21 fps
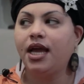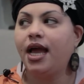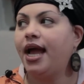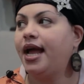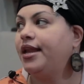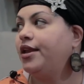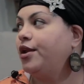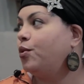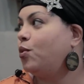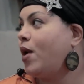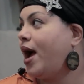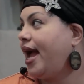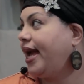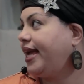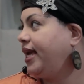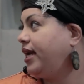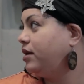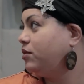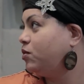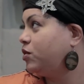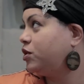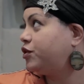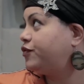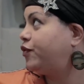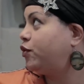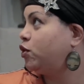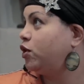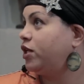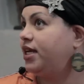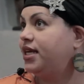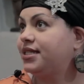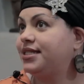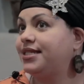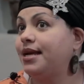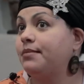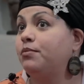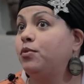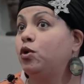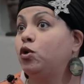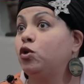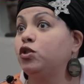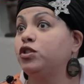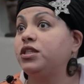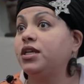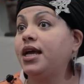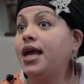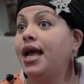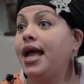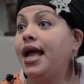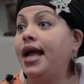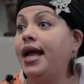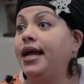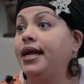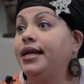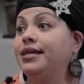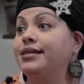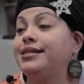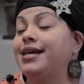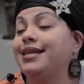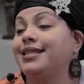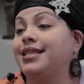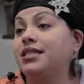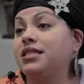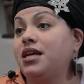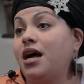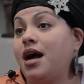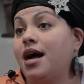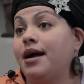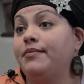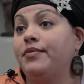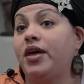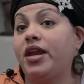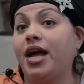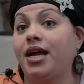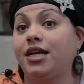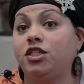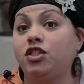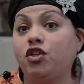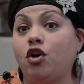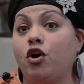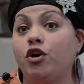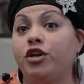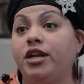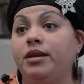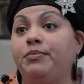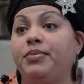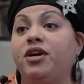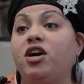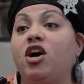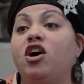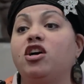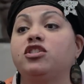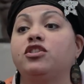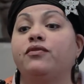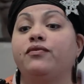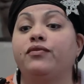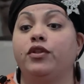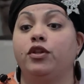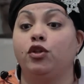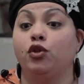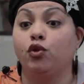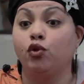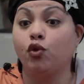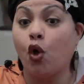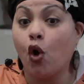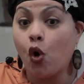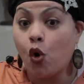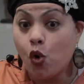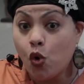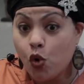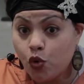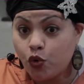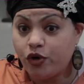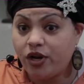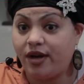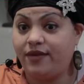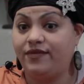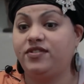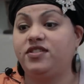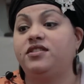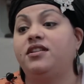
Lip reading: And the wagon was fully assembled, and at the time that I started, because of the load of